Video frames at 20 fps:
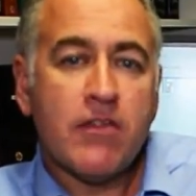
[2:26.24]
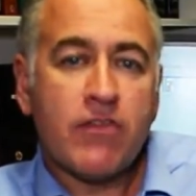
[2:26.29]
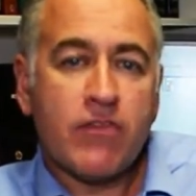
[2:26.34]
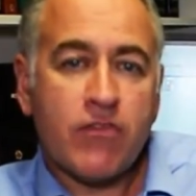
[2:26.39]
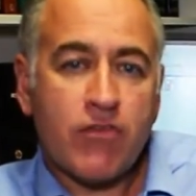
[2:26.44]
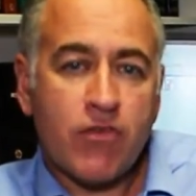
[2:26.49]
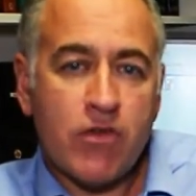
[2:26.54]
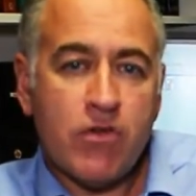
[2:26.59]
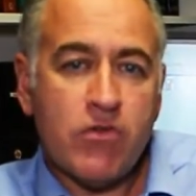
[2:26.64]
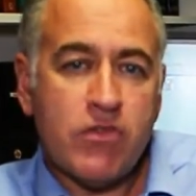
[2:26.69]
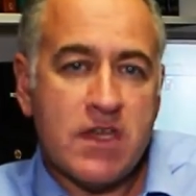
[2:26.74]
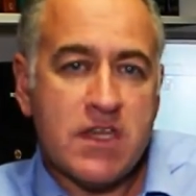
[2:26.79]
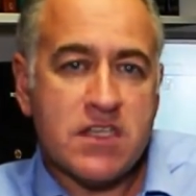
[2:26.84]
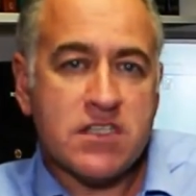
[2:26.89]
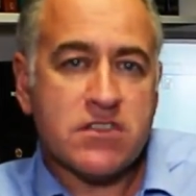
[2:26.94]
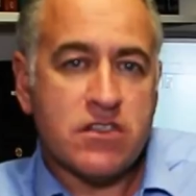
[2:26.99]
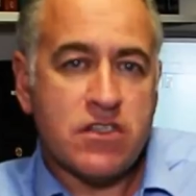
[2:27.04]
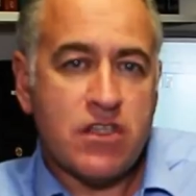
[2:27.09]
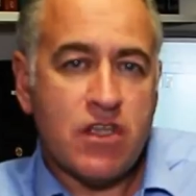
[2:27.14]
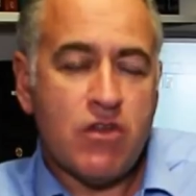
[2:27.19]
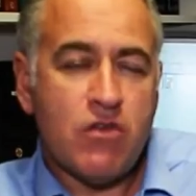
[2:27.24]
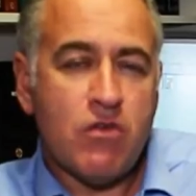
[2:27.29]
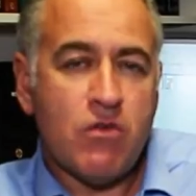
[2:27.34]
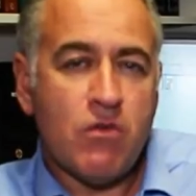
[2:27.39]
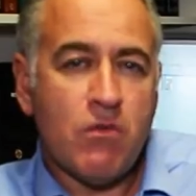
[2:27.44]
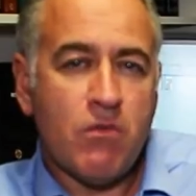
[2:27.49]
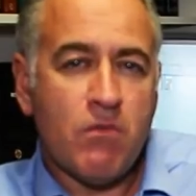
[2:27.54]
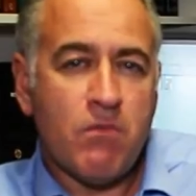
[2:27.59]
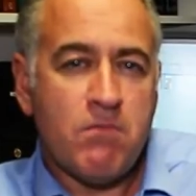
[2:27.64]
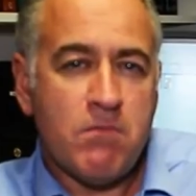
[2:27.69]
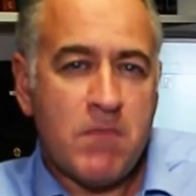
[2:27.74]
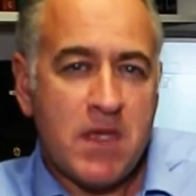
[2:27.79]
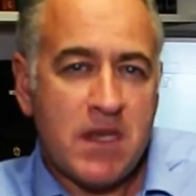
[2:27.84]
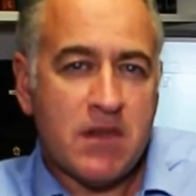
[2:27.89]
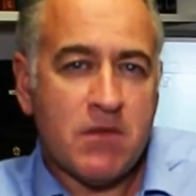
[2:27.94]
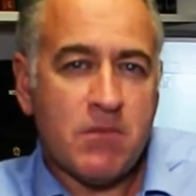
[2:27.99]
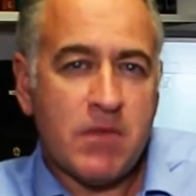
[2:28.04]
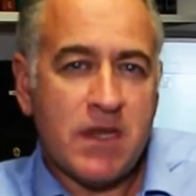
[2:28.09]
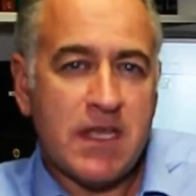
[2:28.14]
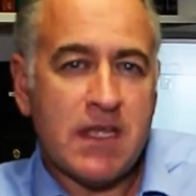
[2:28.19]
through these new
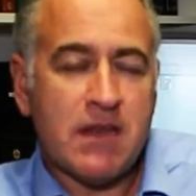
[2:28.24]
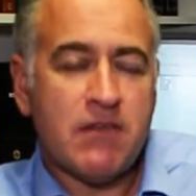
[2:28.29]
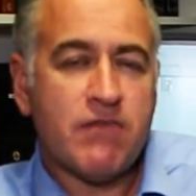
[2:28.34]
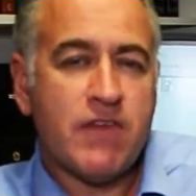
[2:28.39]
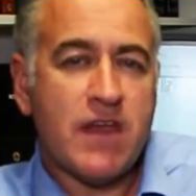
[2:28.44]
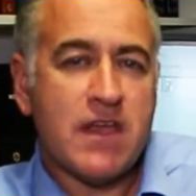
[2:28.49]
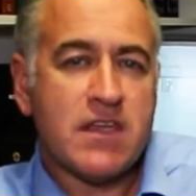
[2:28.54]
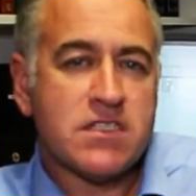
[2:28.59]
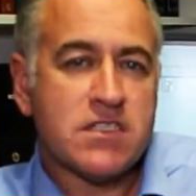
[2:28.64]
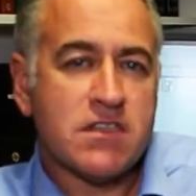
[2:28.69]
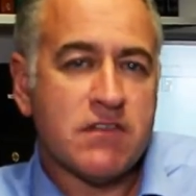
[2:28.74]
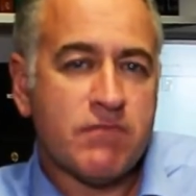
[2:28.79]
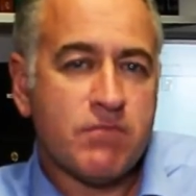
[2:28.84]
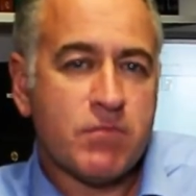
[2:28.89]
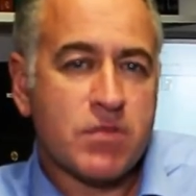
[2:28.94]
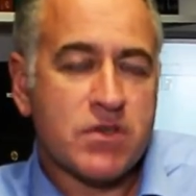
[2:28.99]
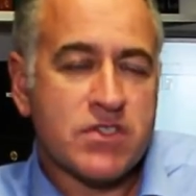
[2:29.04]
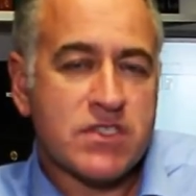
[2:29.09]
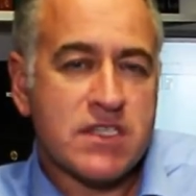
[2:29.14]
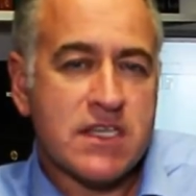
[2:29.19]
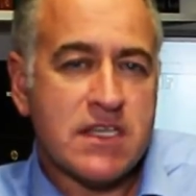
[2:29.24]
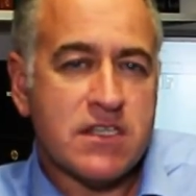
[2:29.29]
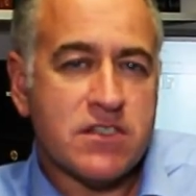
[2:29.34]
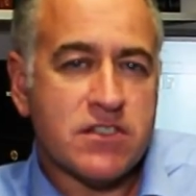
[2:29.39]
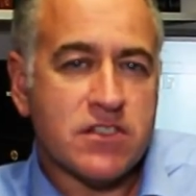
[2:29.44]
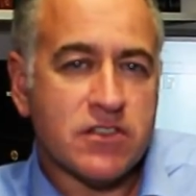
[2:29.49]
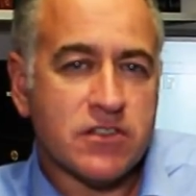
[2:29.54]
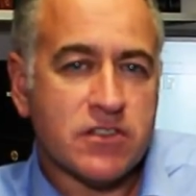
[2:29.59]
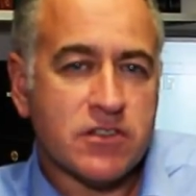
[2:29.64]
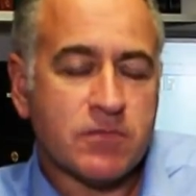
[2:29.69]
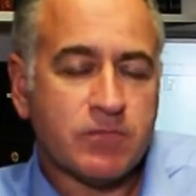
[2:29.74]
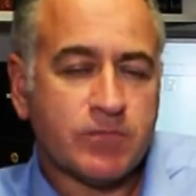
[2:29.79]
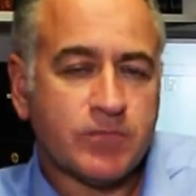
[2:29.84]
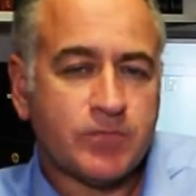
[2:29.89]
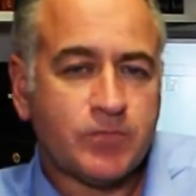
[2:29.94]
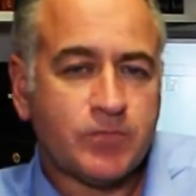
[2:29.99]
minimally invasive procedures.